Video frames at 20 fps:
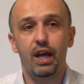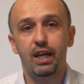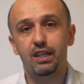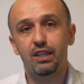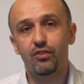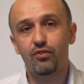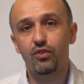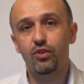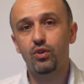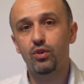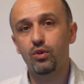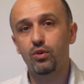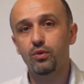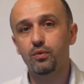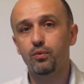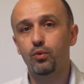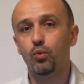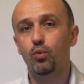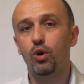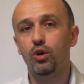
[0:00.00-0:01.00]
and if
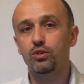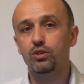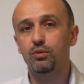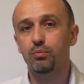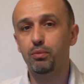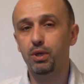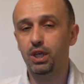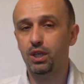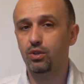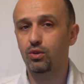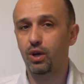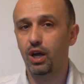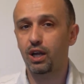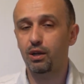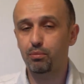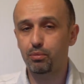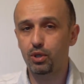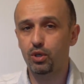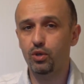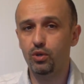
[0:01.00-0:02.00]
you want me to
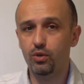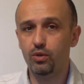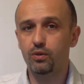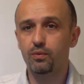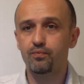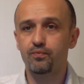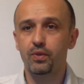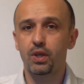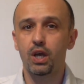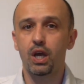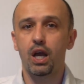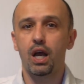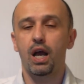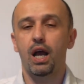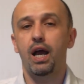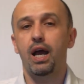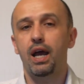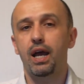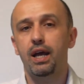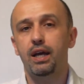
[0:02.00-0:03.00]
help you
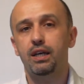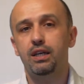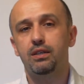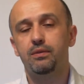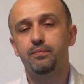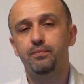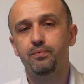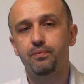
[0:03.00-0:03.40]
uh,